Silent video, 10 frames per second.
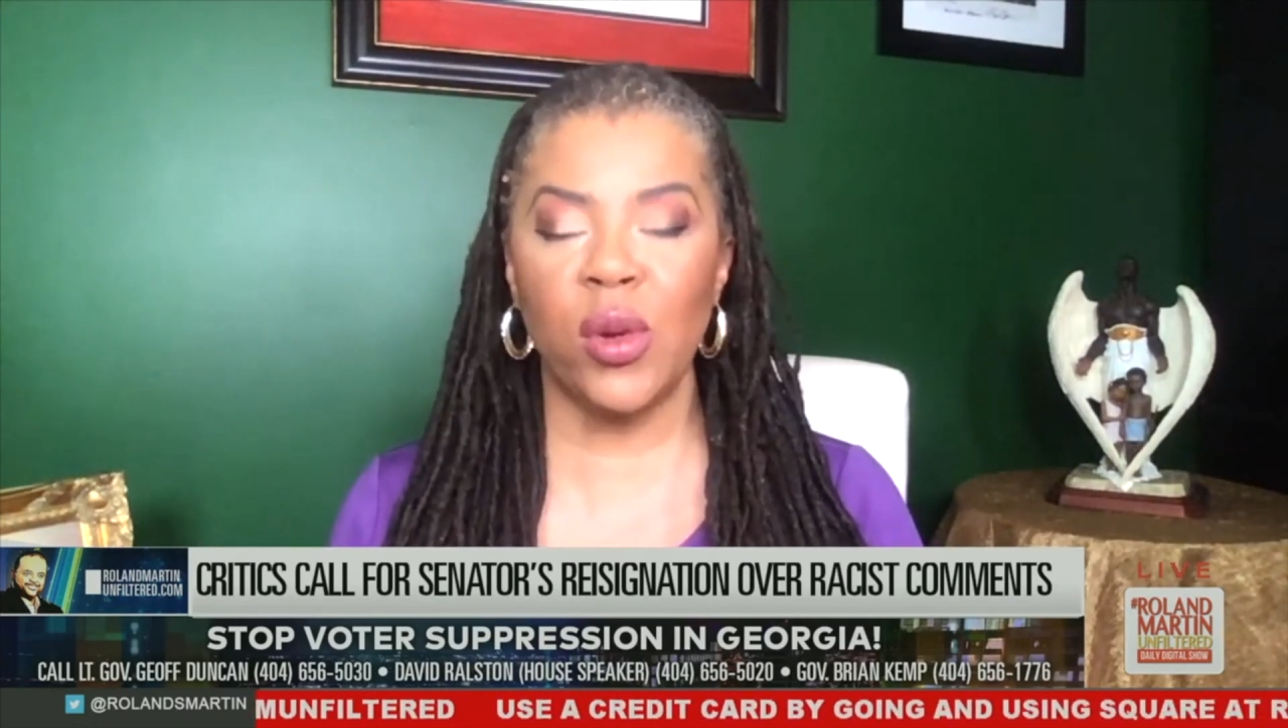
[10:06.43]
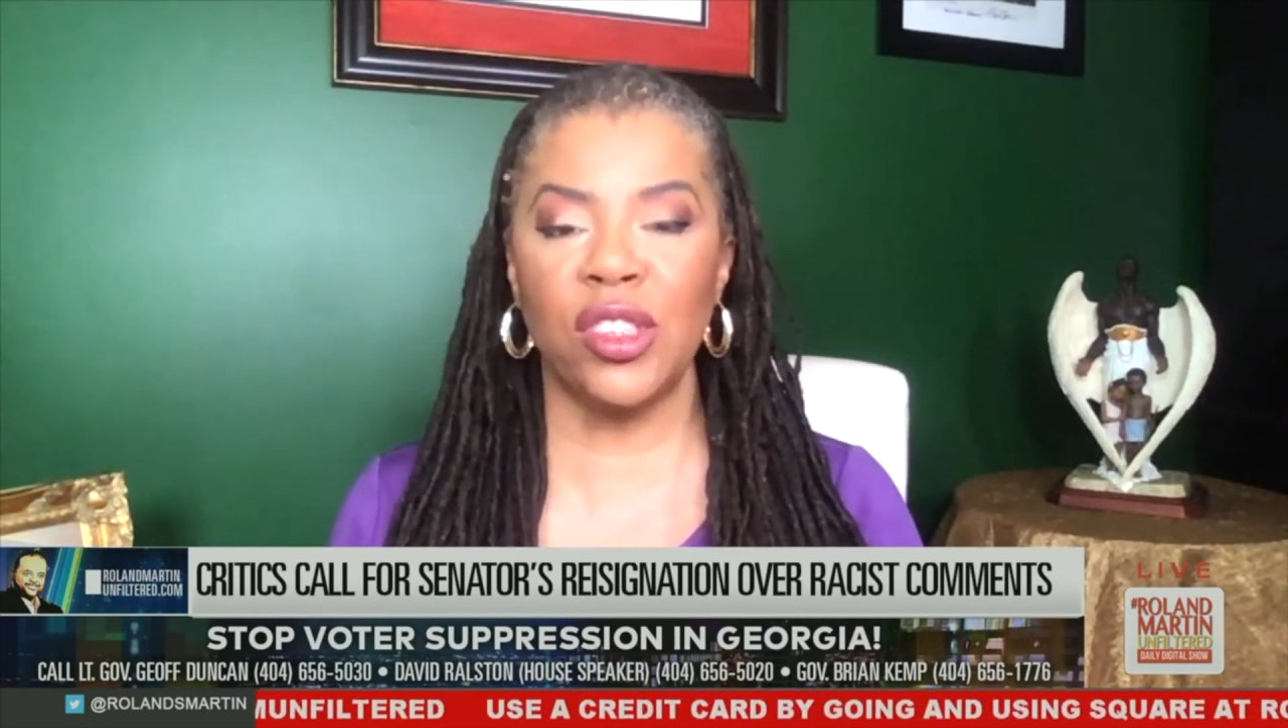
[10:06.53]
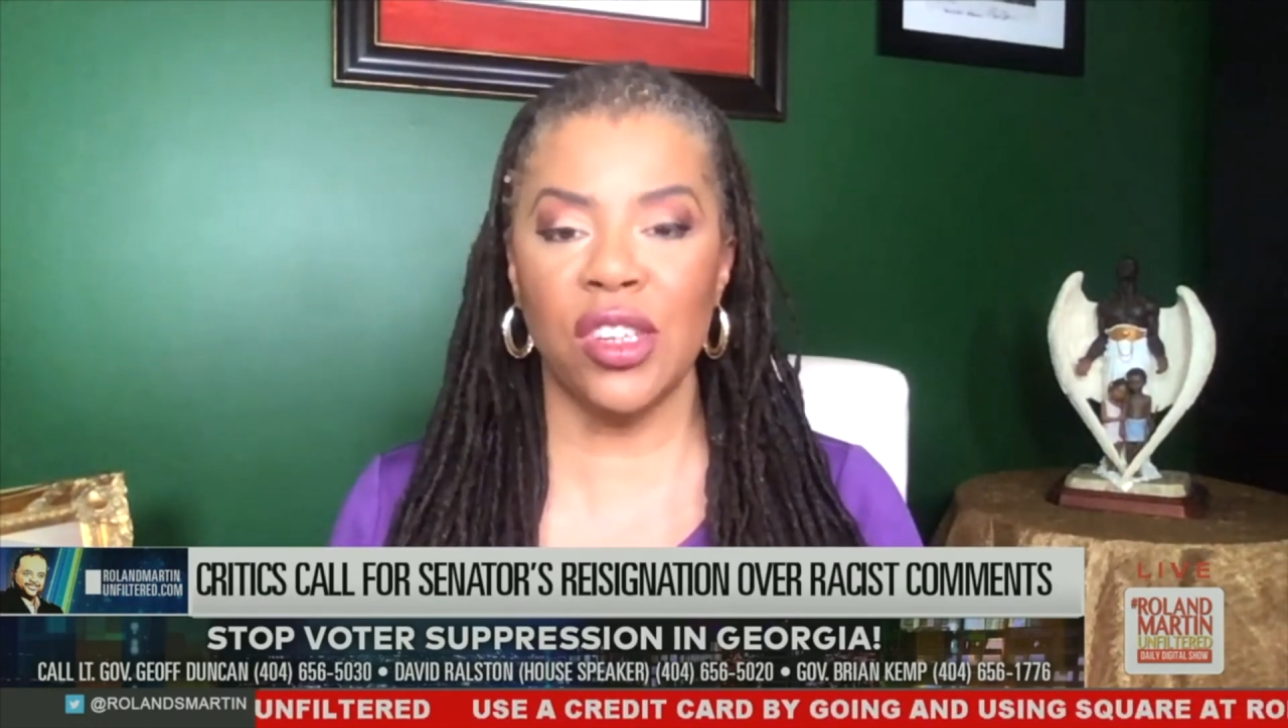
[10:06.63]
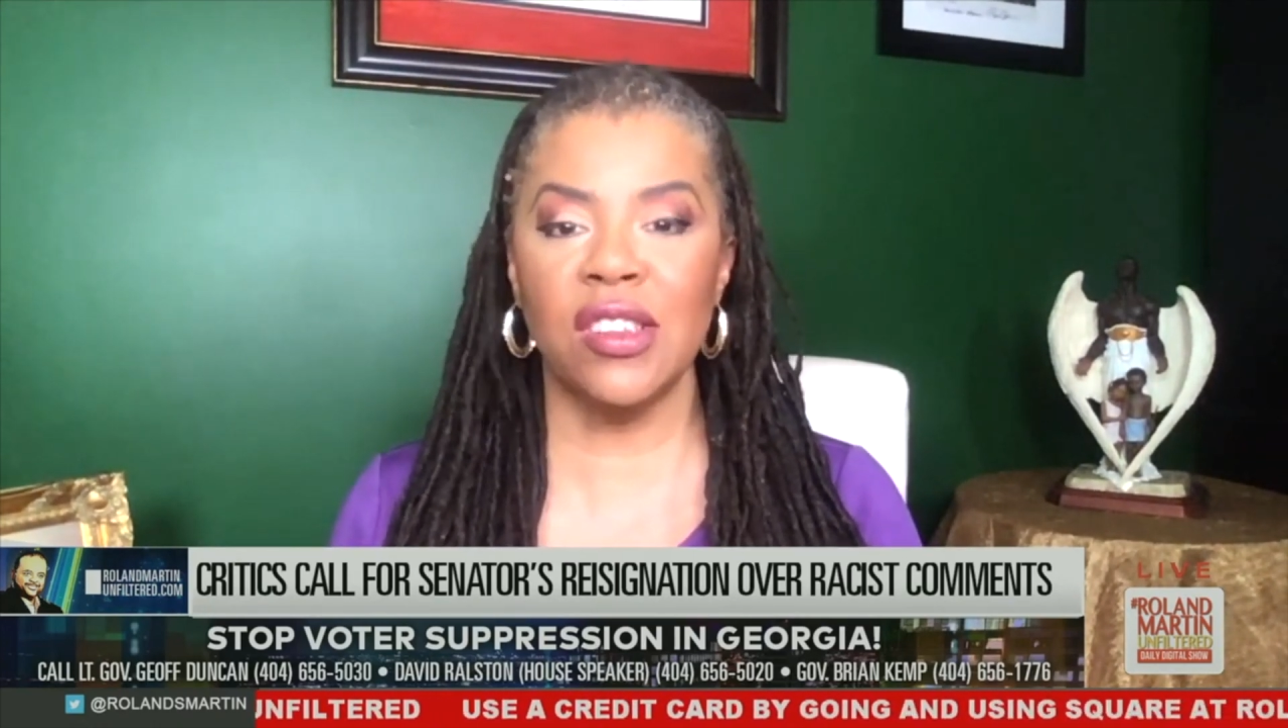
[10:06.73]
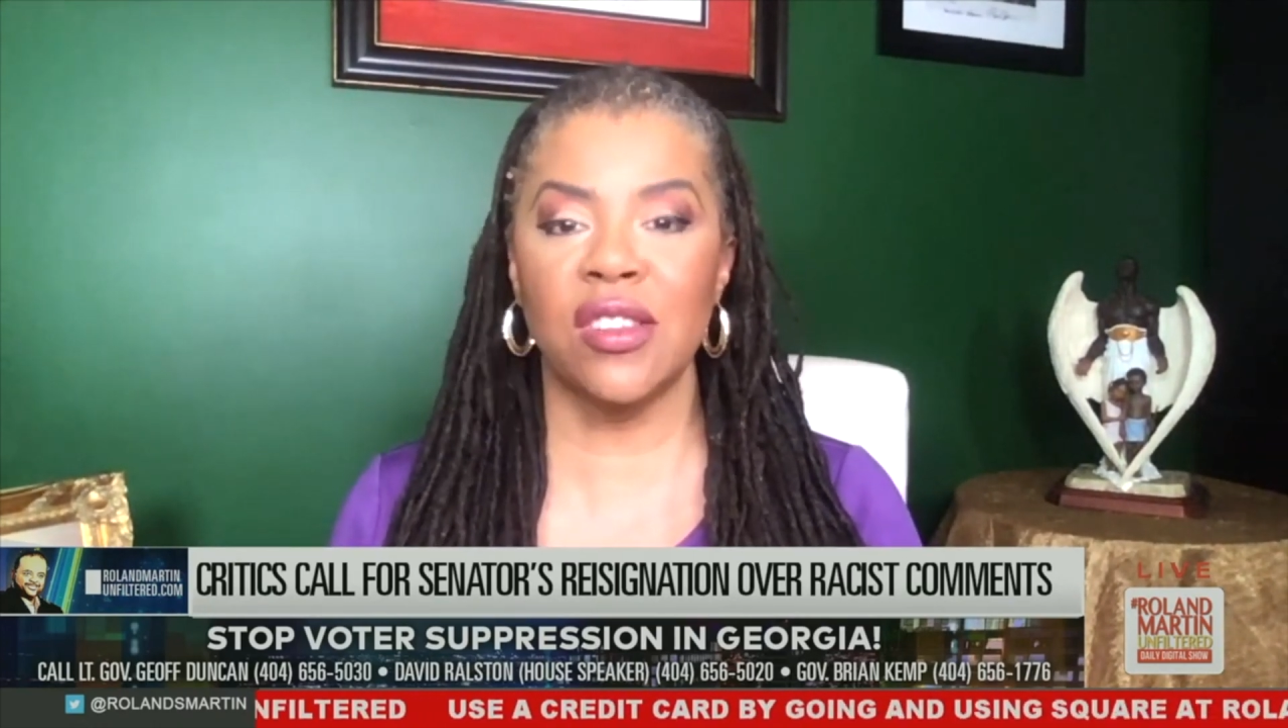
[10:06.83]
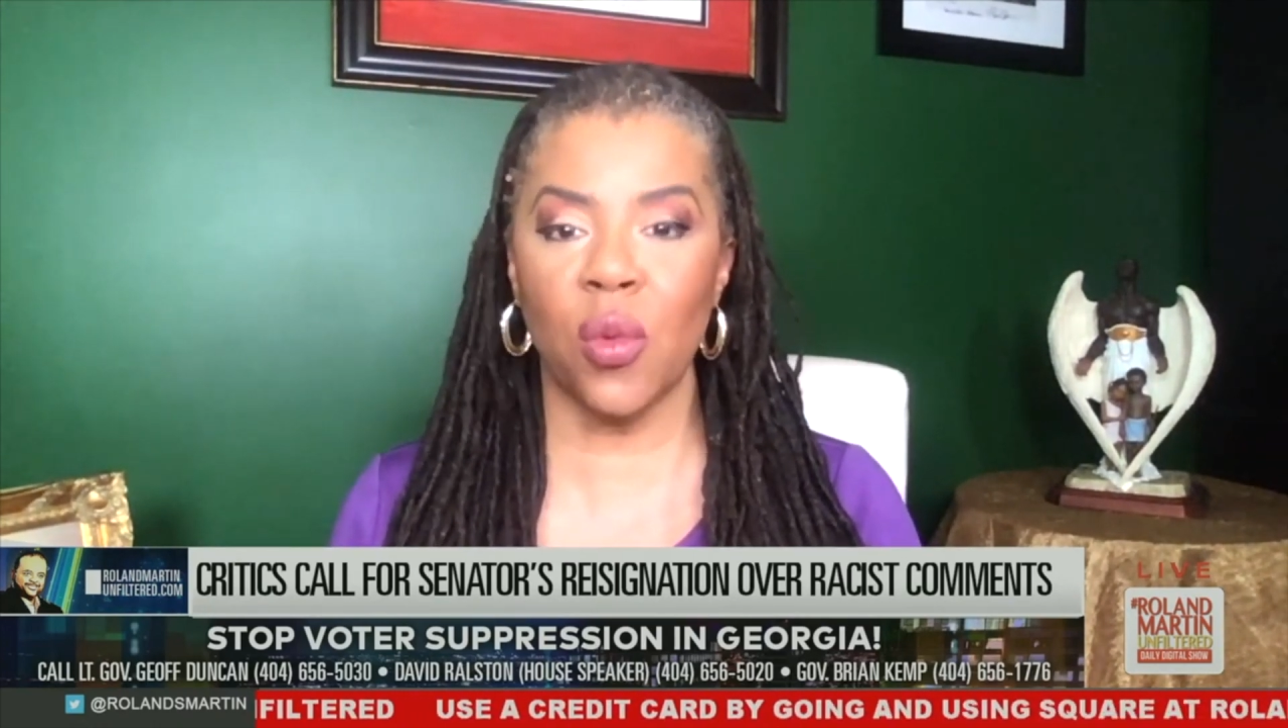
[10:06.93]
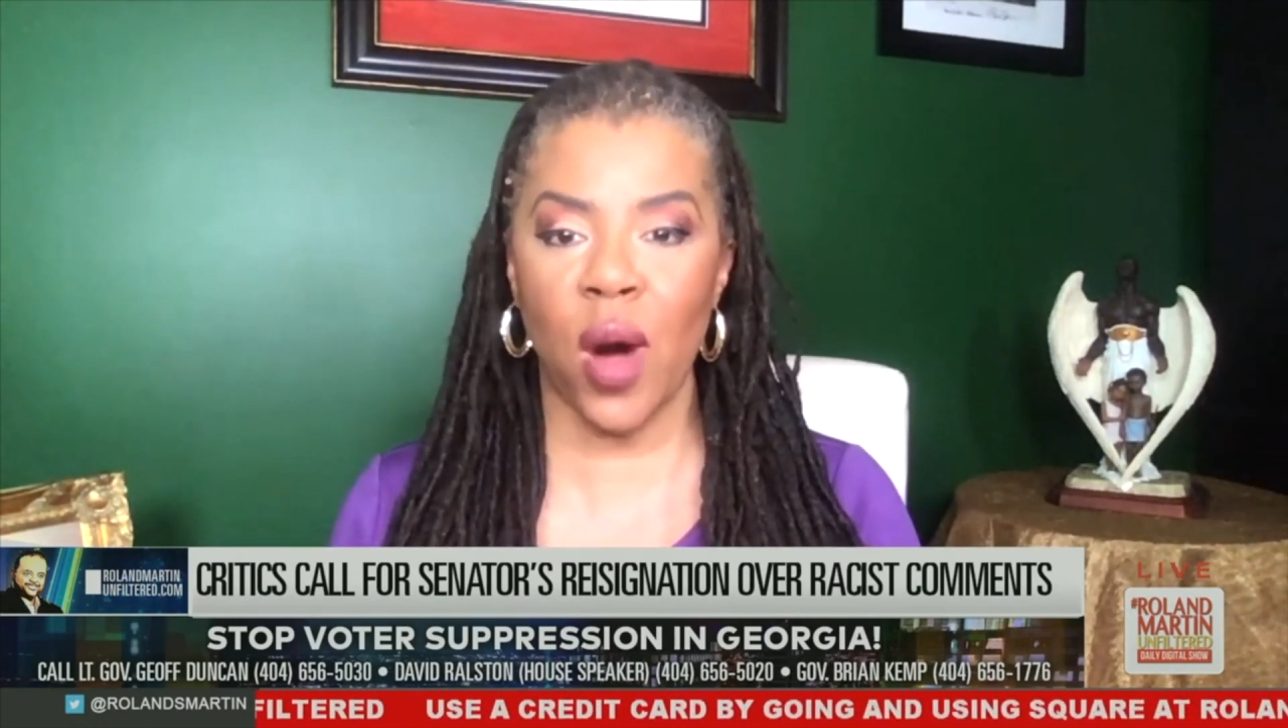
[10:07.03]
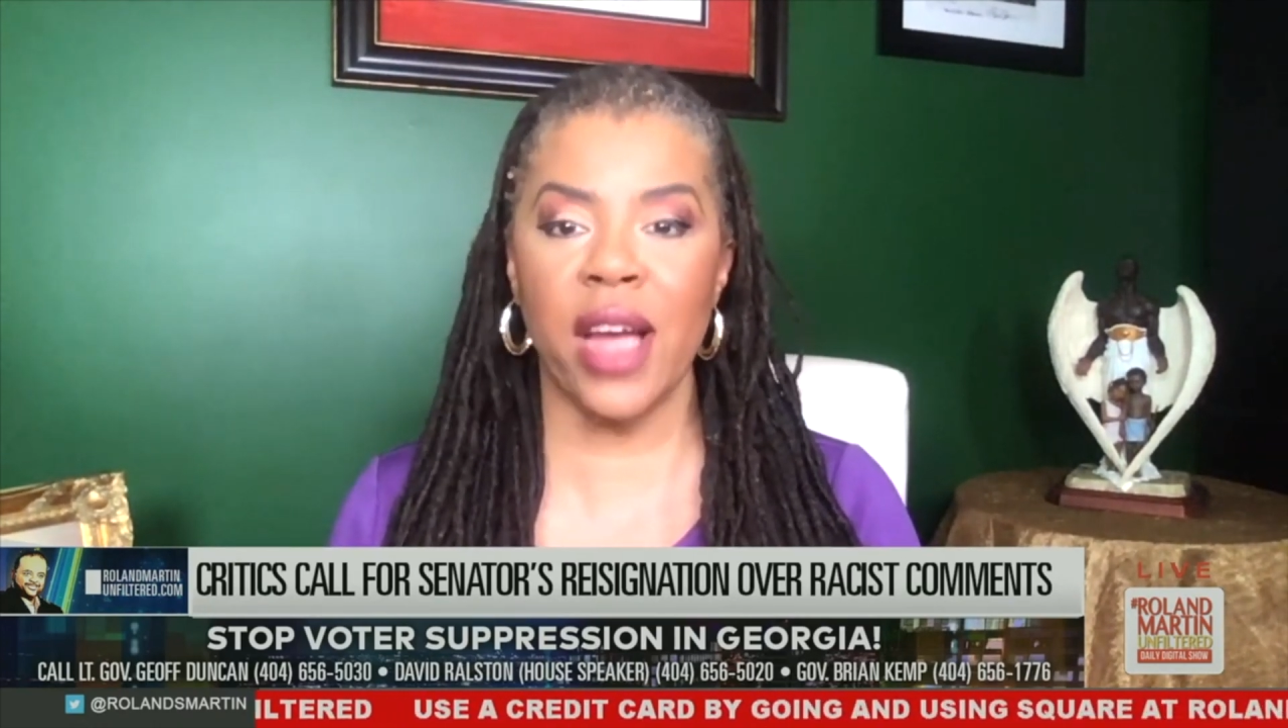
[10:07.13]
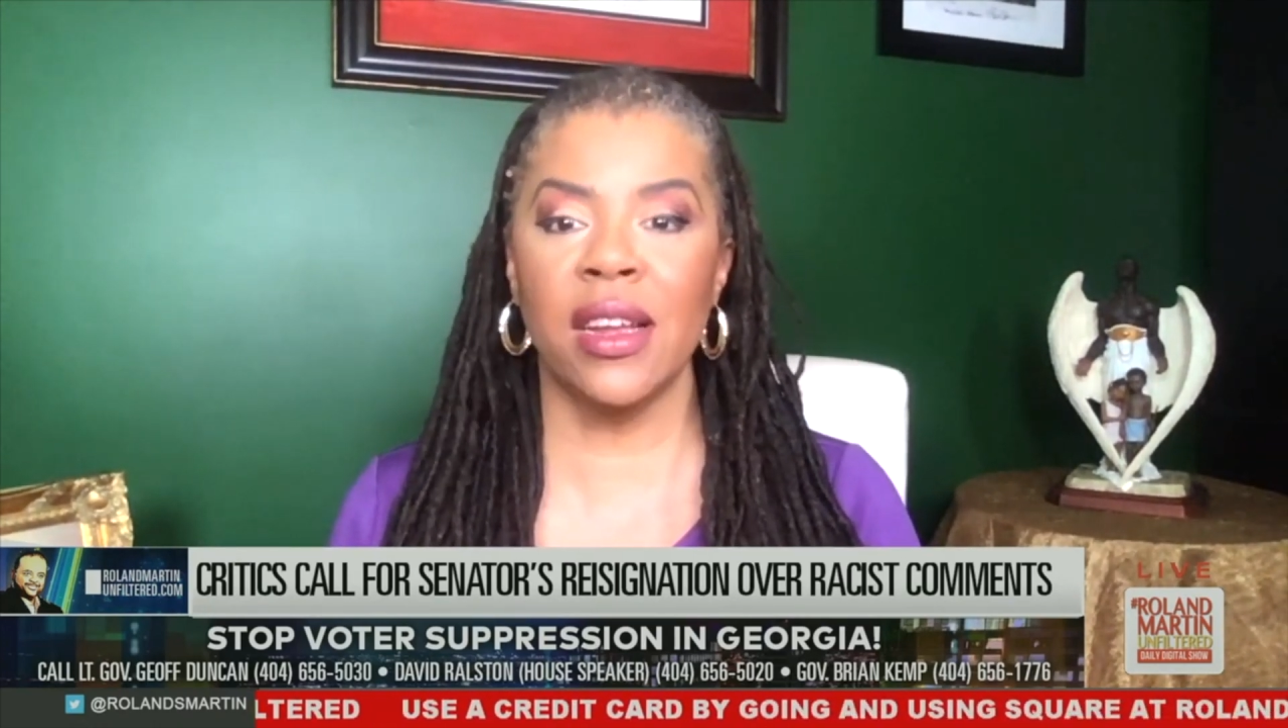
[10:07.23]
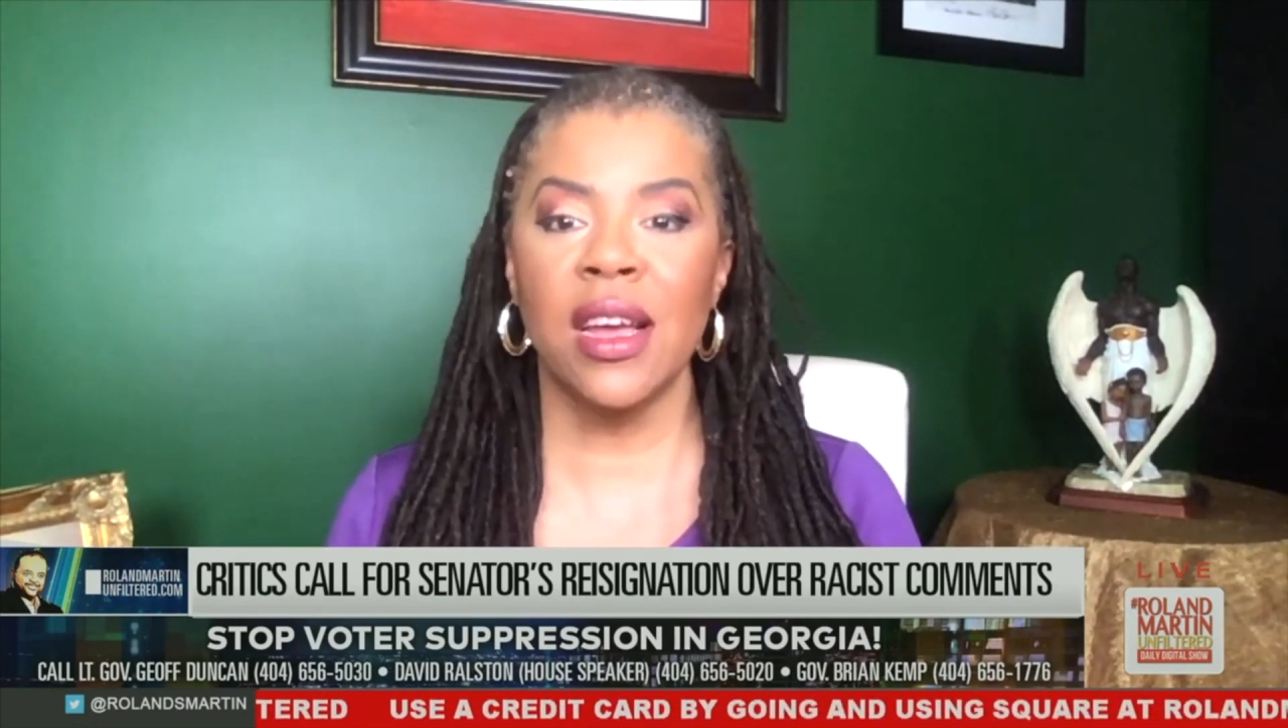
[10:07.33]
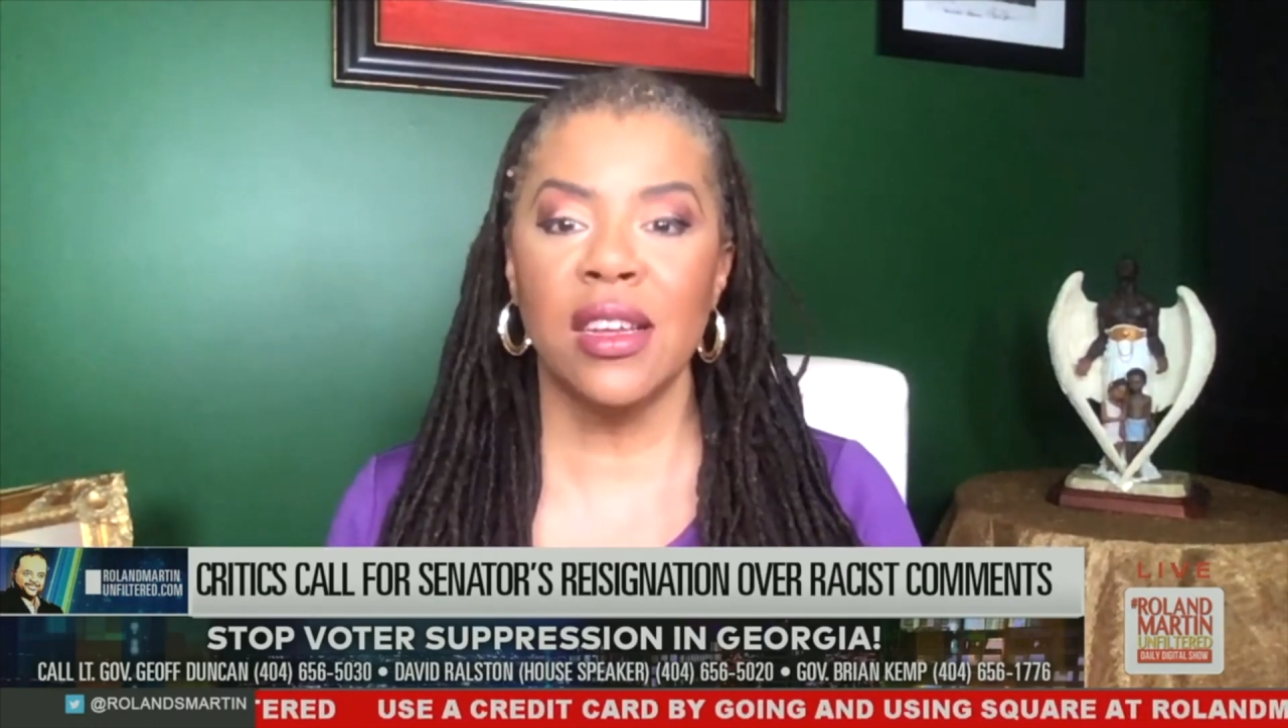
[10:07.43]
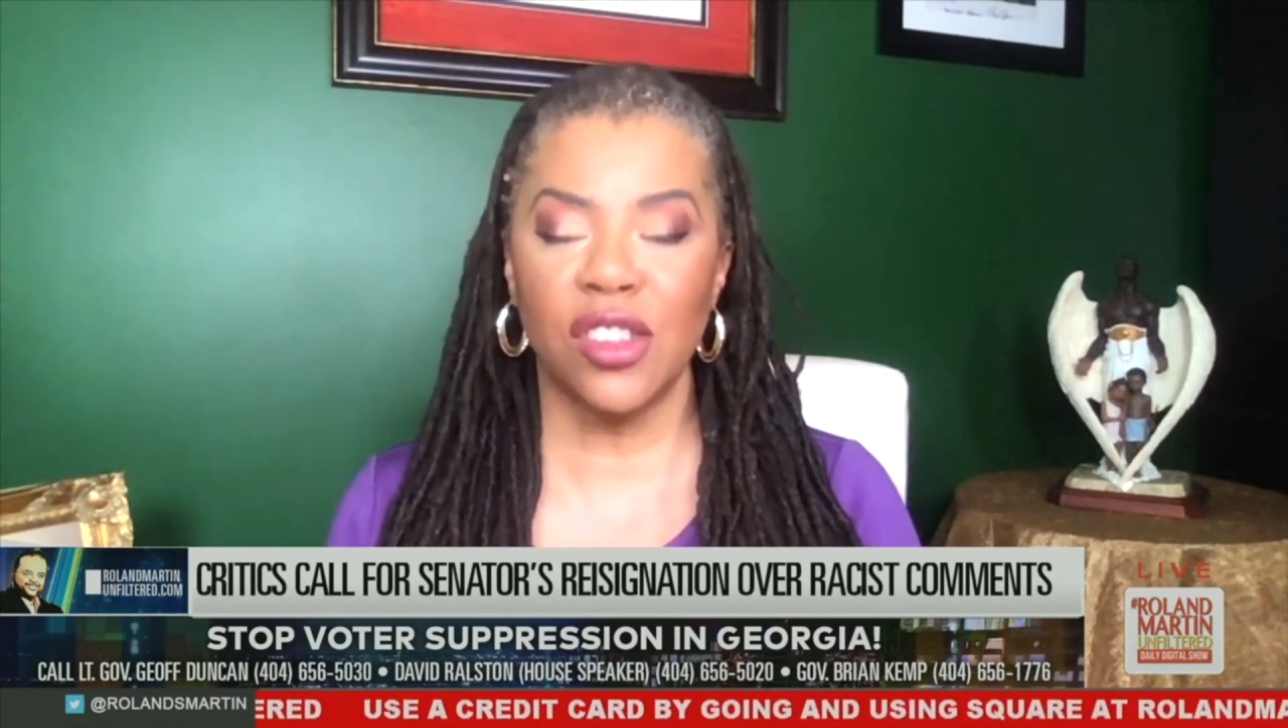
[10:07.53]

which is the white